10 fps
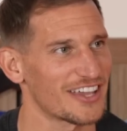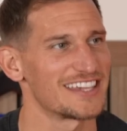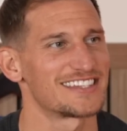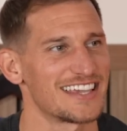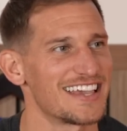like
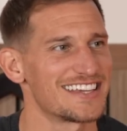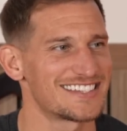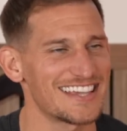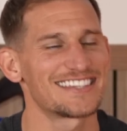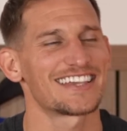he
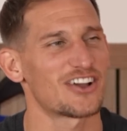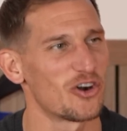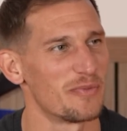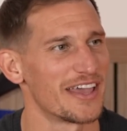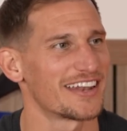sees it
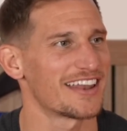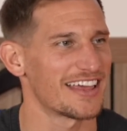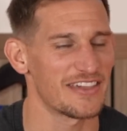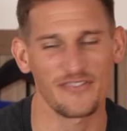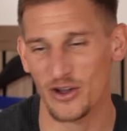coming.
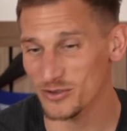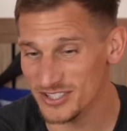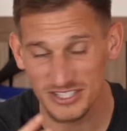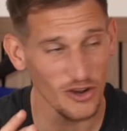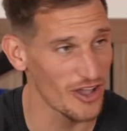He feels
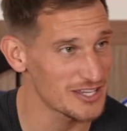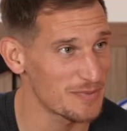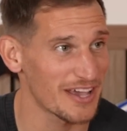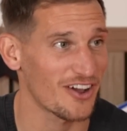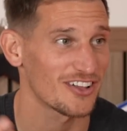the slightest
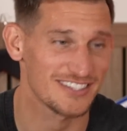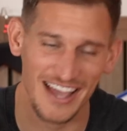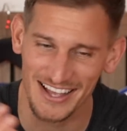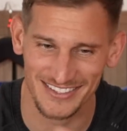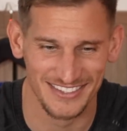bit of
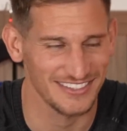contact.